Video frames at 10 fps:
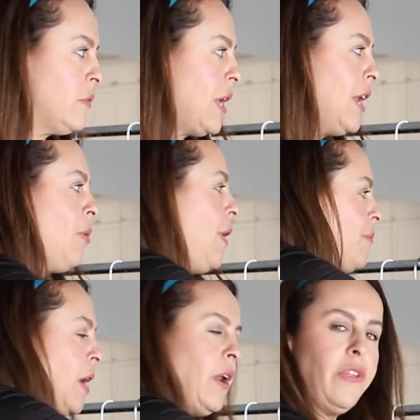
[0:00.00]
Anyway,
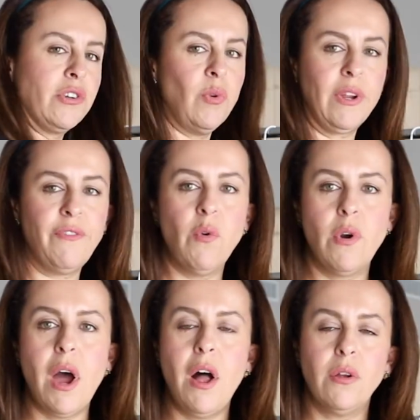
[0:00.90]
another
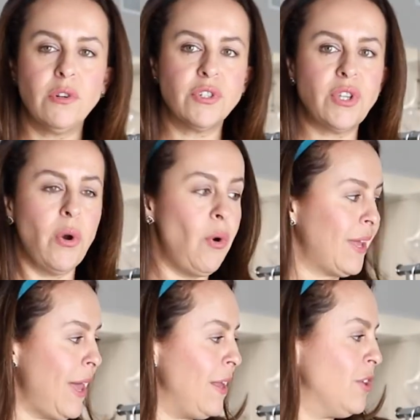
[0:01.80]
$24. So
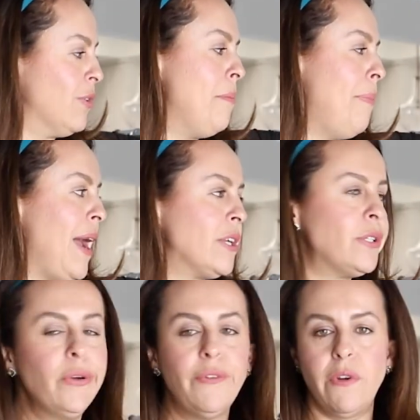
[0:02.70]
again, you can buy
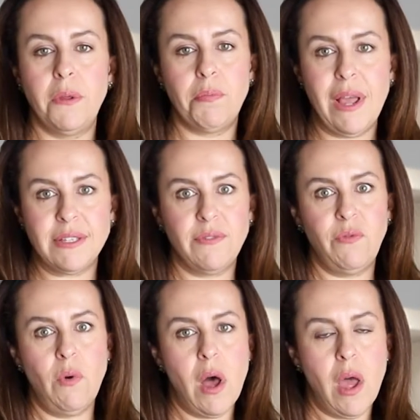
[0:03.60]
two for the price of
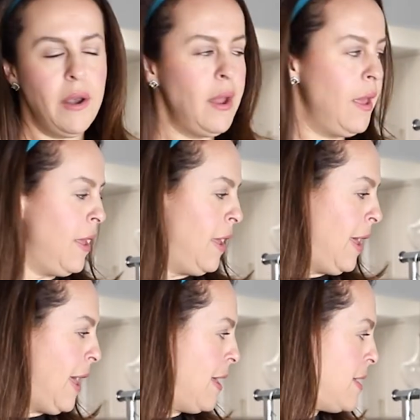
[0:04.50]
one.
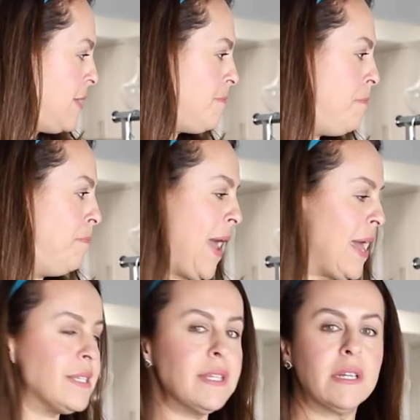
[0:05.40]
And
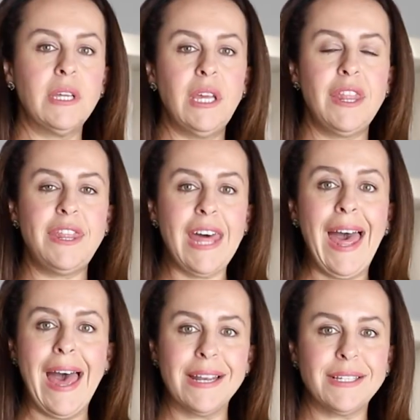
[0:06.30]
basically
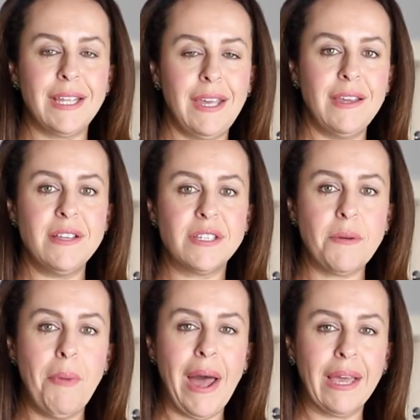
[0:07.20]
that is
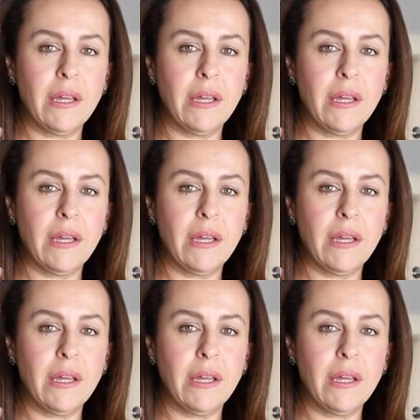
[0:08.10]
my